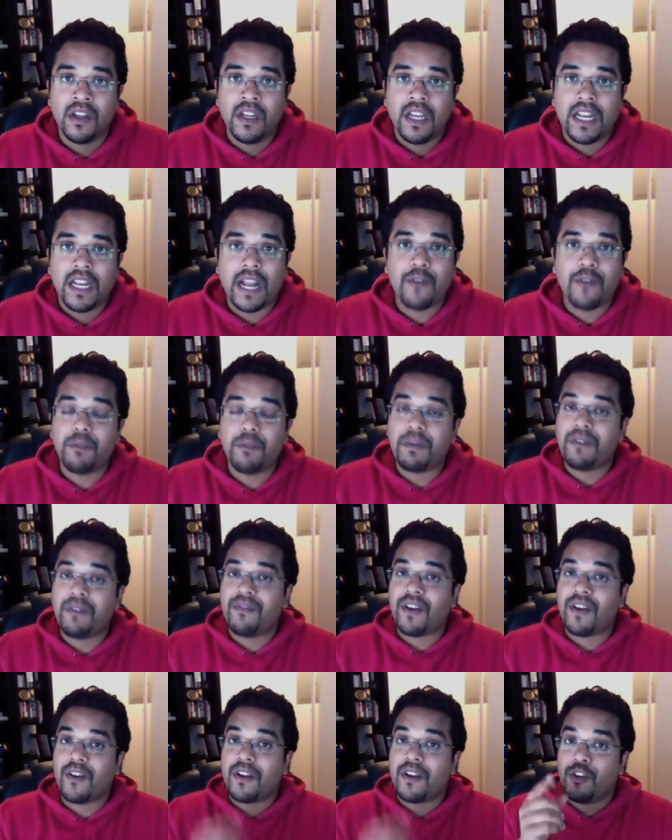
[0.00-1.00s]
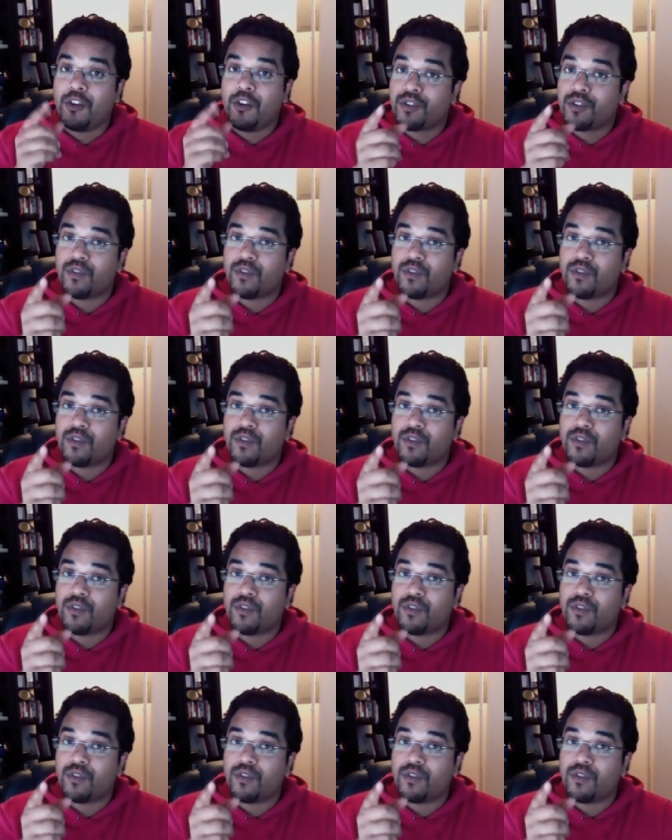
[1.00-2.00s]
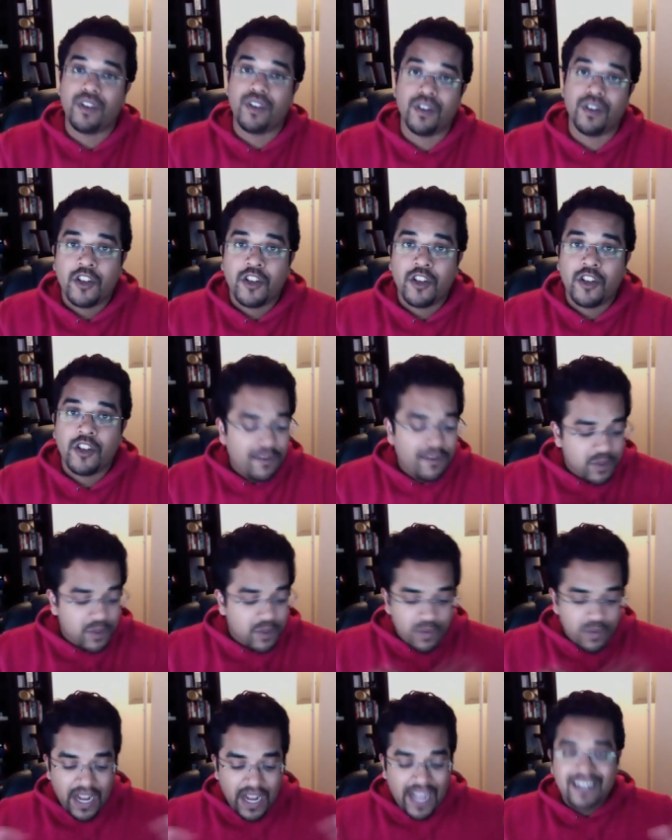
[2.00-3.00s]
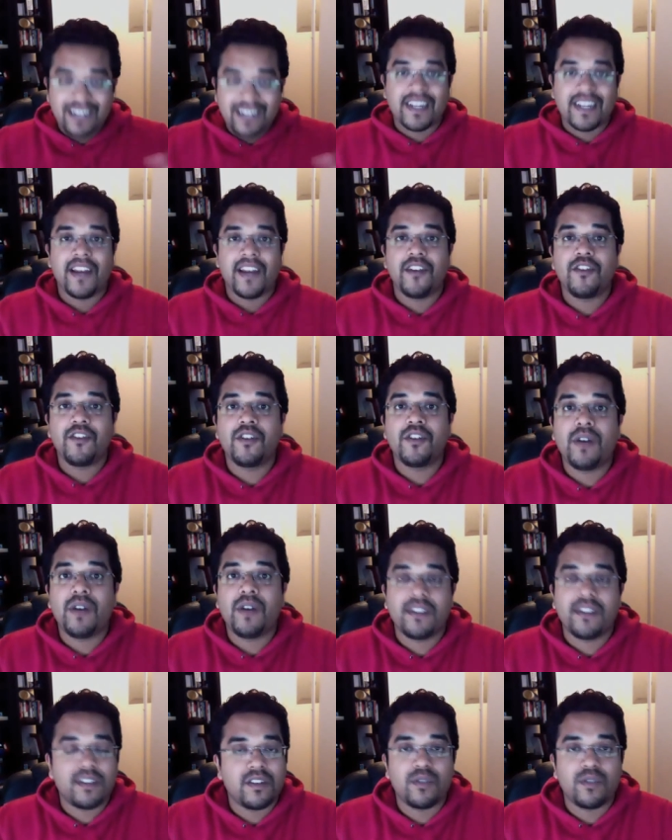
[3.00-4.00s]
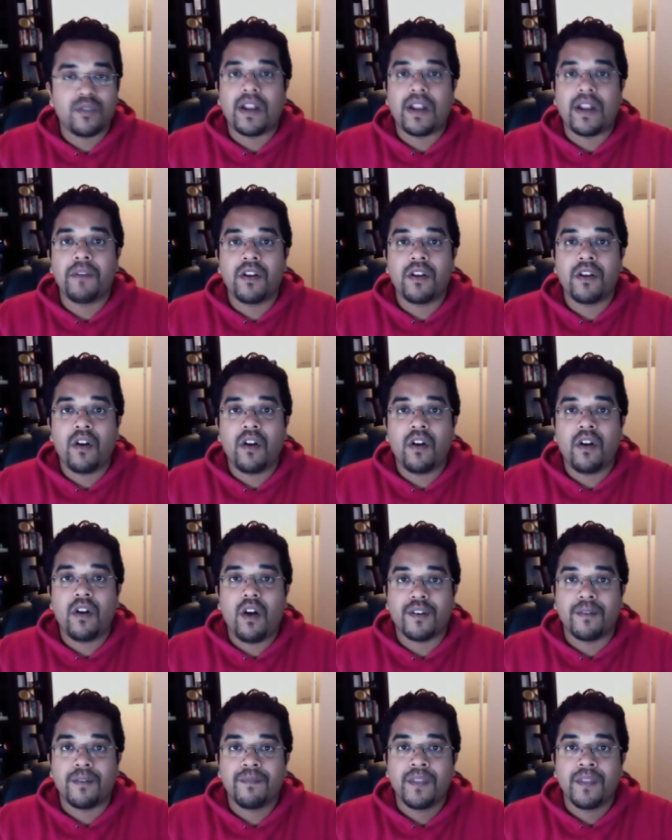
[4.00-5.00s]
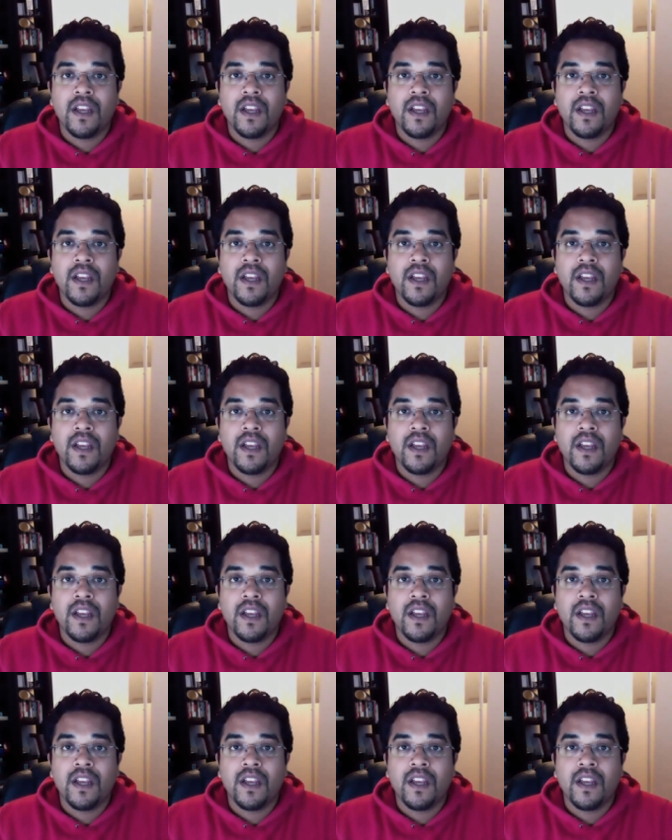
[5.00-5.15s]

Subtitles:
And I wouldn't be very useful to you. So that was when I decided, you know what, this is what I'm going to offer.